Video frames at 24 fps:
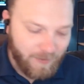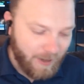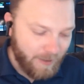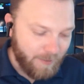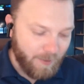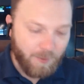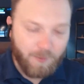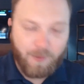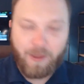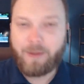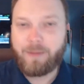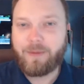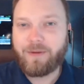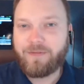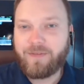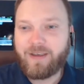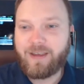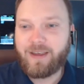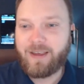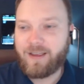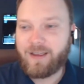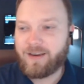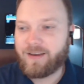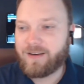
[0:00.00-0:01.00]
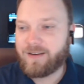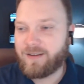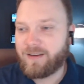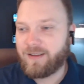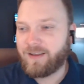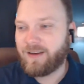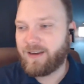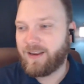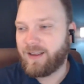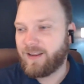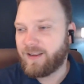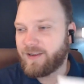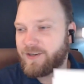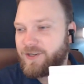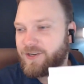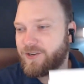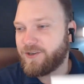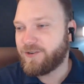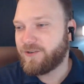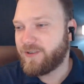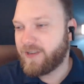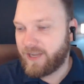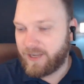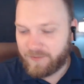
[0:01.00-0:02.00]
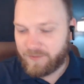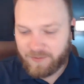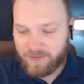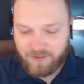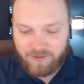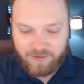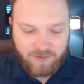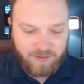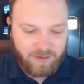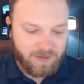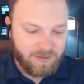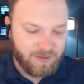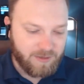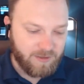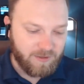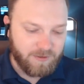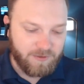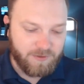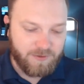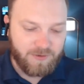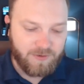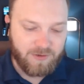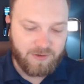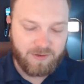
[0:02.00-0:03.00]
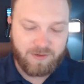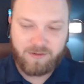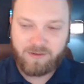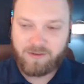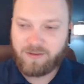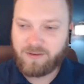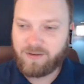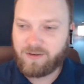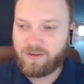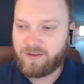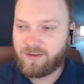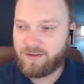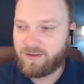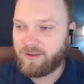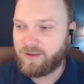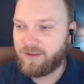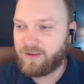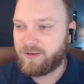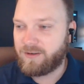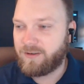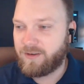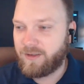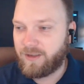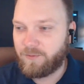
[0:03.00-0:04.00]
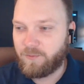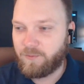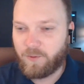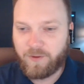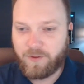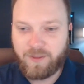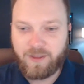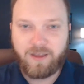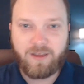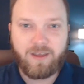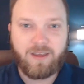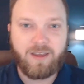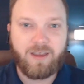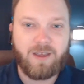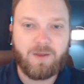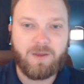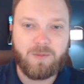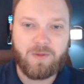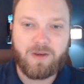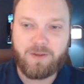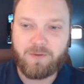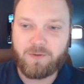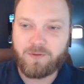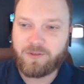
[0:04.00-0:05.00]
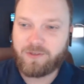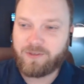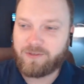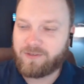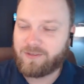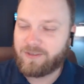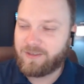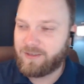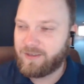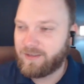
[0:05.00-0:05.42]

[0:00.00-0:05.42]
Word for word: I'm a Bama fan, and LSU came to Tuscaloosa and won that game, and it was